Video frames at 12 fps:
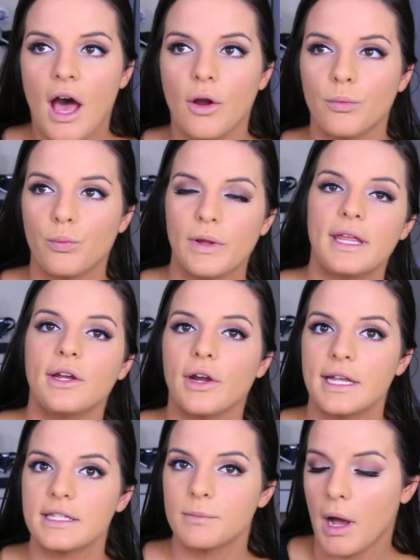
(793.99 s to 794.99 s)
A really
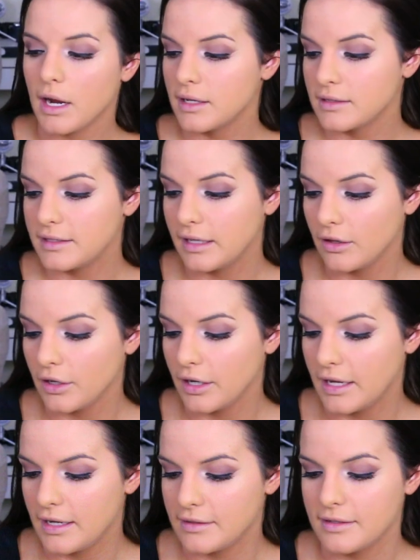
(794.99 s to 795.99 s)
great spot concealer
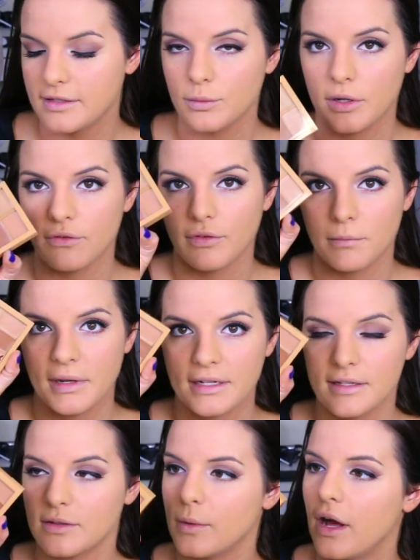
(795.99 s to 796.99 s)
is this one from
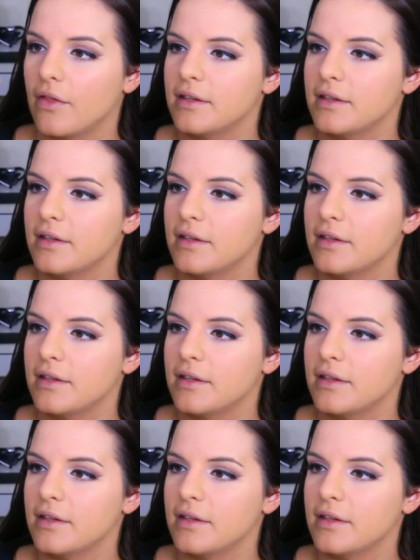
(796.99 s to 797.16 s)
NYX as well.